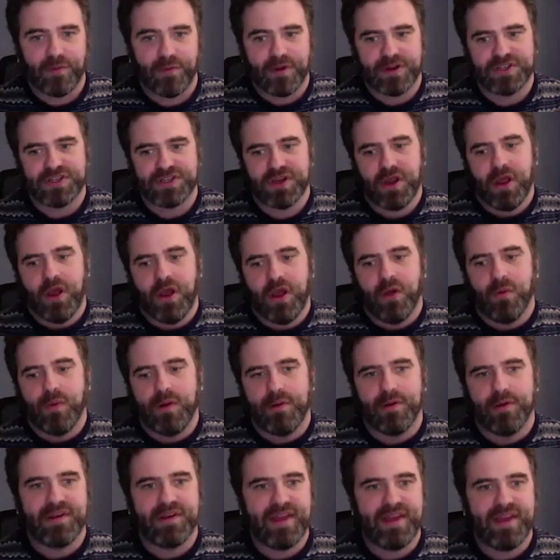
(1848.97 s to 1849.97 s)
in which
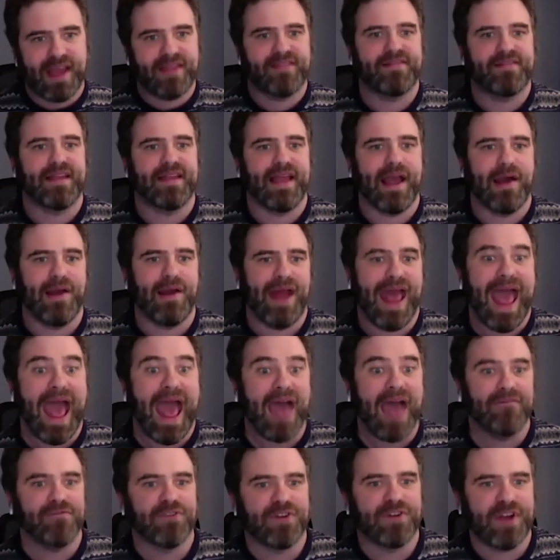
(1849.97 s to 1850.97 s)
we were testing out
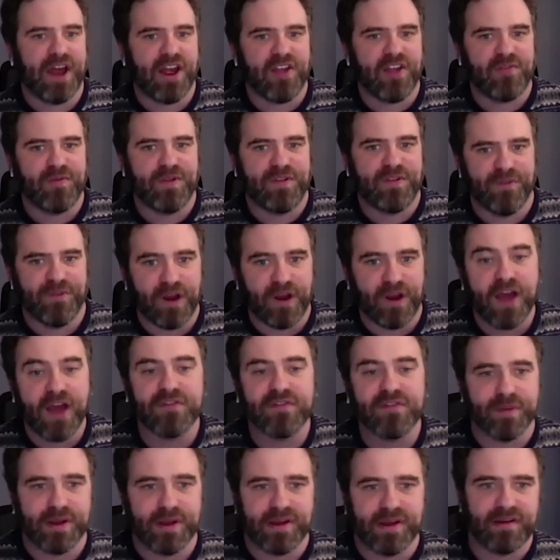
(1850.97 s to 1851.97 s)
advertisements for
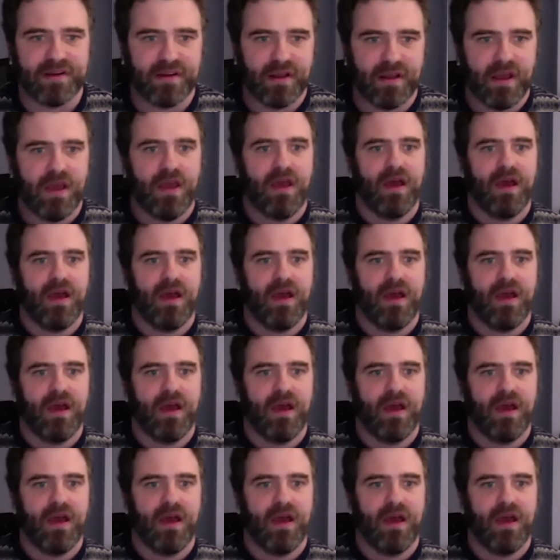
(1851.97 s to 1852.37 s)
government,